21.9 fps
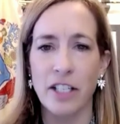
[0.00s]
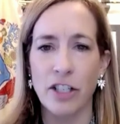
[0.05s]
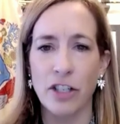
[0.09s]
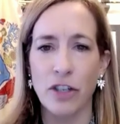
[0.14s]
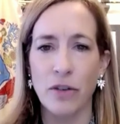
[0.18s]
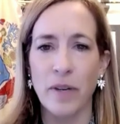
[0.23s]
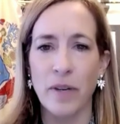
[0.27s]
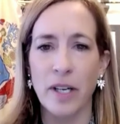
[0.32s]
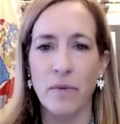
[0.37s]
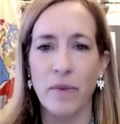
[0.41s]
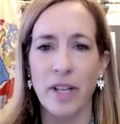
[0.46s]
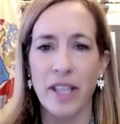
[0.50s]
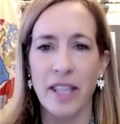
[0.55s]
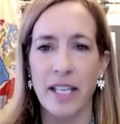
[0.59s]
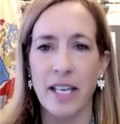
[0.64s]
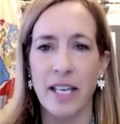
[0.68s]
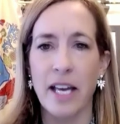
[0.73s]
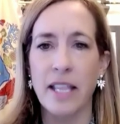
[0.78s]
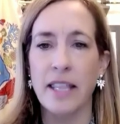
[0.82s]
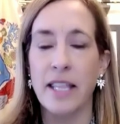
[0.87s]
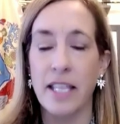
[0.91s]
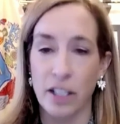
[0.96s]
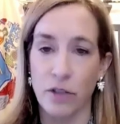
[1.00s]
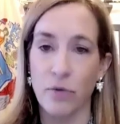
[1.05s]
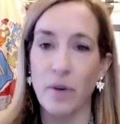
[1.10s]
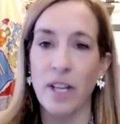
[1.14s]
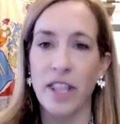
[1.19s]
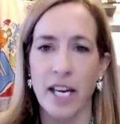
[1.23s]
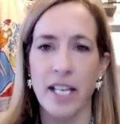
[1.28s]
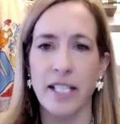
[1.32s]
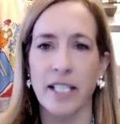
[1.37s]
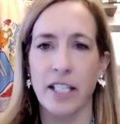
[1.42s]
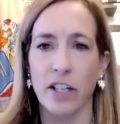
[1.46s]
in doing this
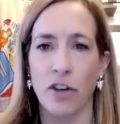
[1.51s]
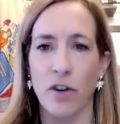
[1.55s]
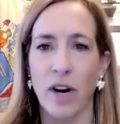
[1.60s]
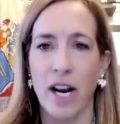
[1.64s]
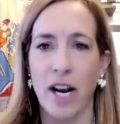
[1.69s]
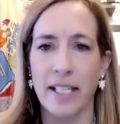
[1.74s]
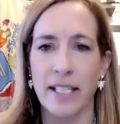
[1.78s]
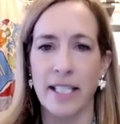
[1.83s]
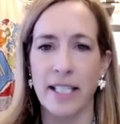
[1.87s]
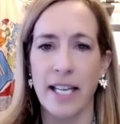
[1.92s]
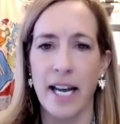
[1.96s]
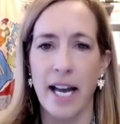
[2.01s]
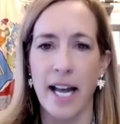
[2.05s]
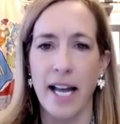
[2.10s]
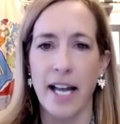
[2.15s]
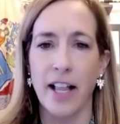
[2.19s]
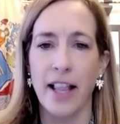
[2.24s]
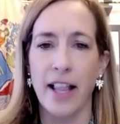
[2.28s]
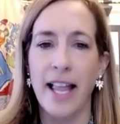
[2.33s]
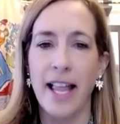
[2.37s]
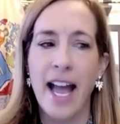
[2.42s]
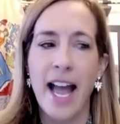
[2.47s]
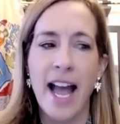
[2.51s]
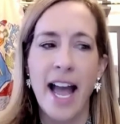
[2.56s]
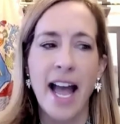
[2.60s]
with us across the aisle.